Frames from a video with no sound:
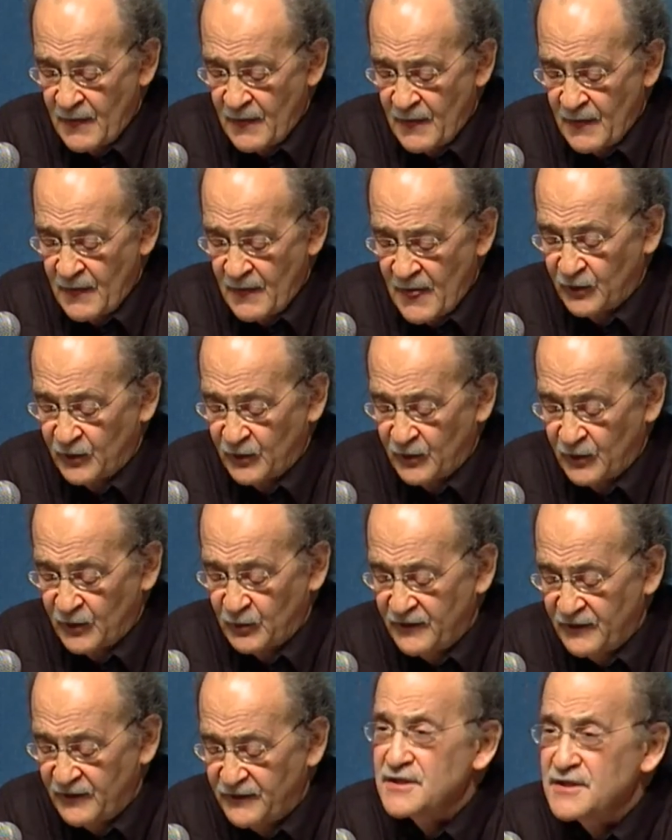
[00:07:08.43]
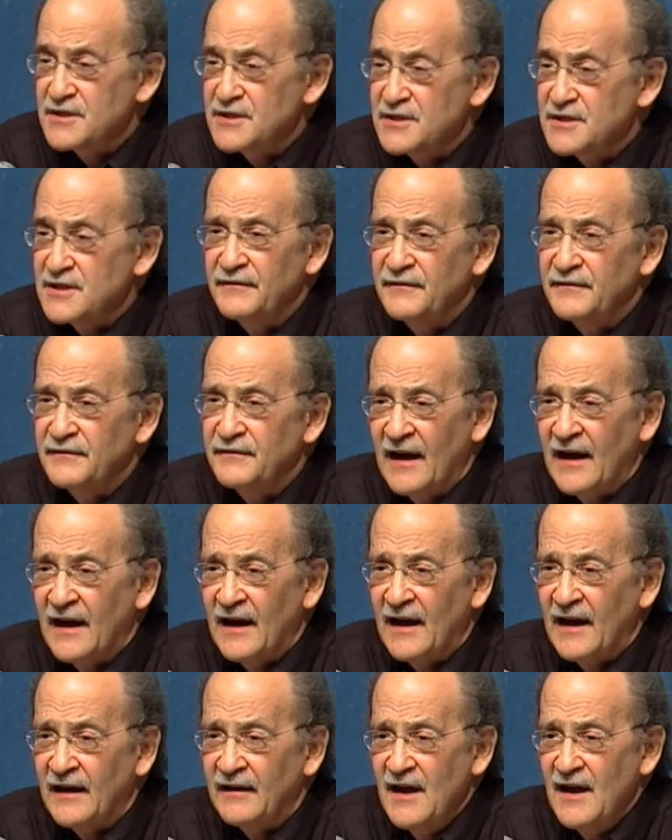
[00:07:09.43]
It refers to the fact
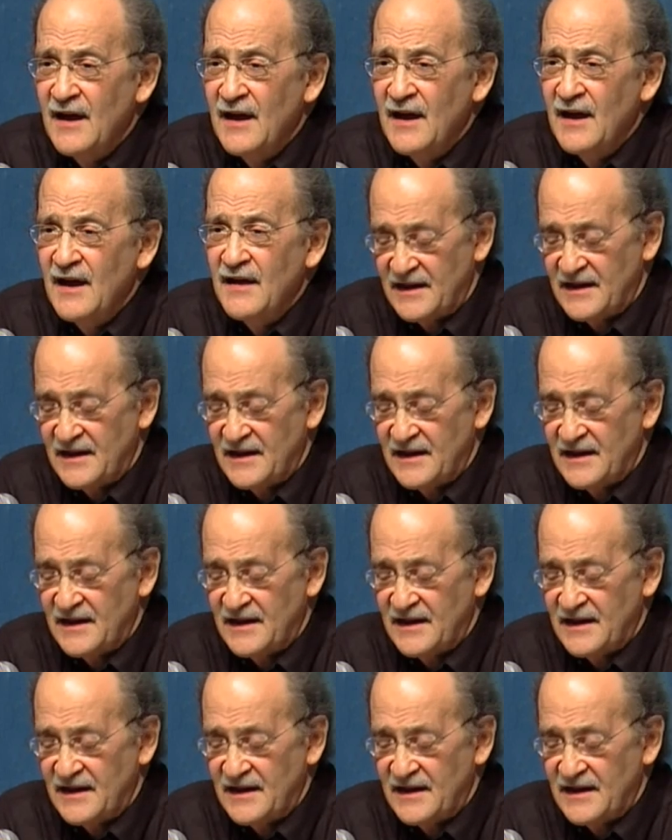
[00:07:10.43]
that